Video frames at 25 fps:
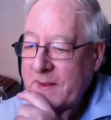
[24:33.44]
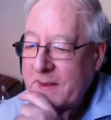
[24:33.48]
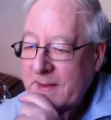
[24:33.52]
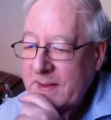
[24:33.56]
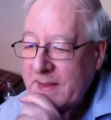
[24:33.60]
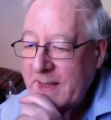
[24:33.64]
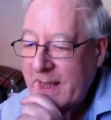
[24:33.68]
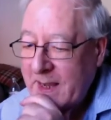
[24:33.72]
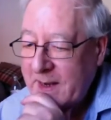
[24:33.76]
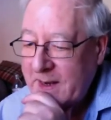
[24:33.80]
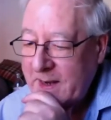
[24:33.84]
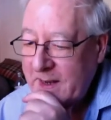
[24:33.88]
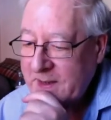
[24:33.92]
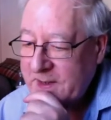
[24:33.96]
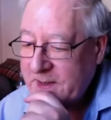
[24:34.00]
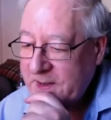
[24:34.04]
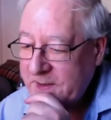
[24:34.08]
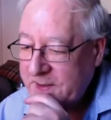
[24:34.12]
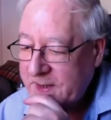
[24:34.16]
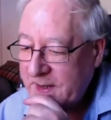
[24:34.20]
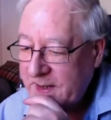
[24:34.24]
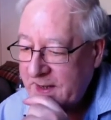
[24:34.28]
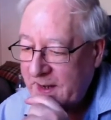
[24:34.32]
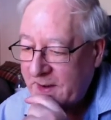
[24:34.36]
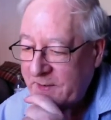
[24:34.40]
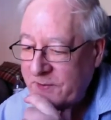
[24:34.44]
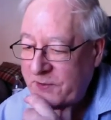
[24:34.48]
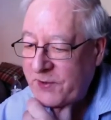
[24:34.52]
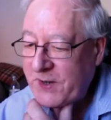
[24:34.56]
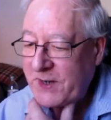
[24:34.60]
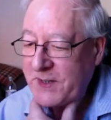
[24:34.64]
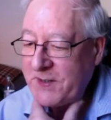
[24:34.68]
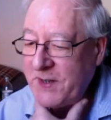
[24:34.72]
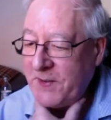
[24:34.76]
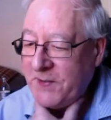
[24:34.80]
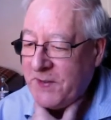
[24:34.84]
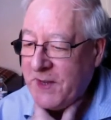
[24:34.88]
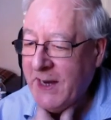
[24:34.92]
Yeah, because I'm trying
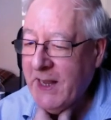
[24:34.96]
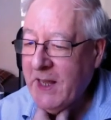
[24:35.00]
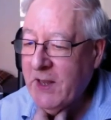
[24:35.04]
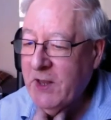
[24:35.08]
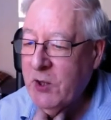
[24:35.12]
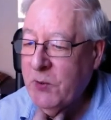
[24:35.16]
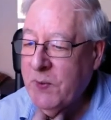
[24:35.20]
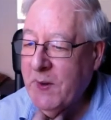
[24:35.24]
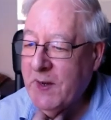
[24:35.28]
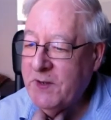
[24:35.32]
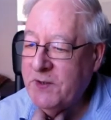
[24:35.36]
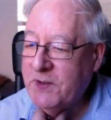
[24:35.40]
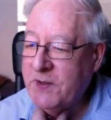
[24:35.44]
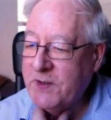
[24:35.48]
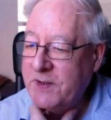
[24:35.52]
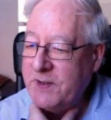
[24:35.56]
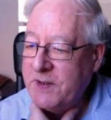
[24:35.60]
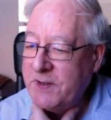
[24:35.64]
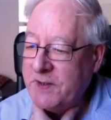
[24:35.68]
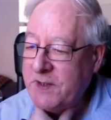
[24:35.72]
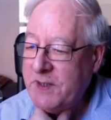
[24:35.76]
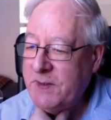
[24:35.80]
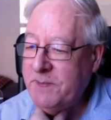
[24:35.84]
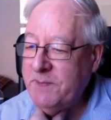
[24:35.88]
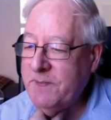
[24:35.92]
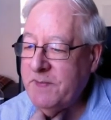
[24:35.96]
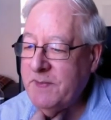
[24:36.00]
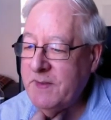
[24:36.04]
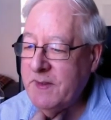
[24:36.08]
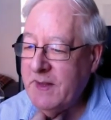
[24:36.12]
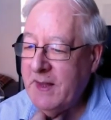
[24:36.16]
to see if there's any other questions on the system.